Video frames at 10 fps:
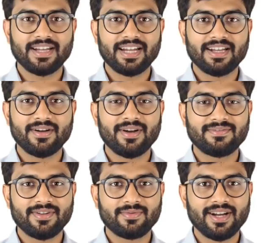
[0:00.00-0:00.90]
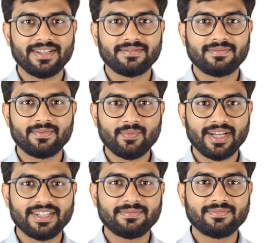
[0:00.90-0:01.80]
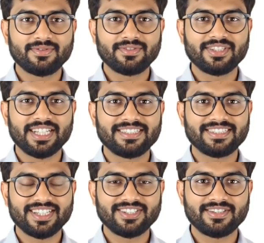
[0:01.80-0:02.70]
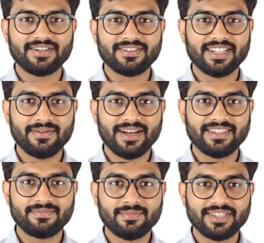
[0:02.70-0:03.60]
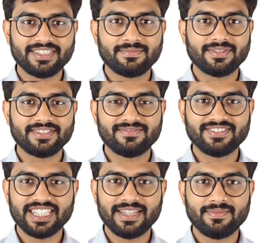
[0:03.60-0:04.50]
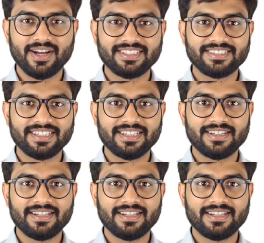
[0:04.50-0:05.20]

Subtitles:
Hello, everyone. Welcome to today's session on Directive Principles of State Policy,